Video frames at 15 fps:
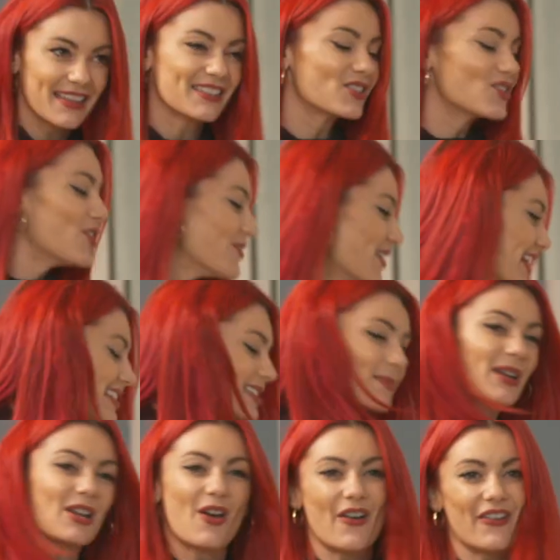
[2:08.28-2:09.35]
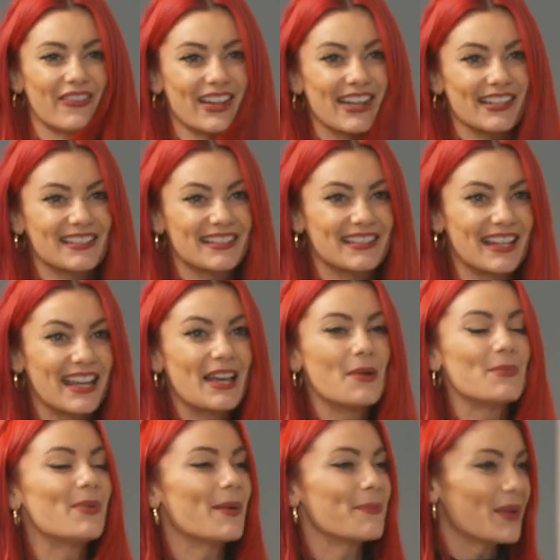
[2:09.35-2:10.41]
There's no need to be nervous,
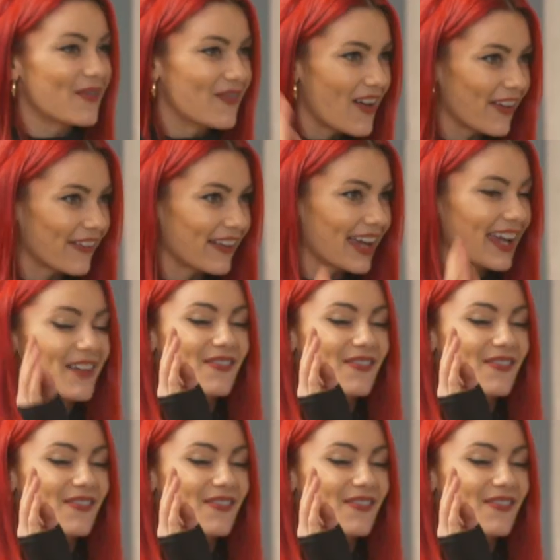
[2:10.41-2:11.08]
but be very,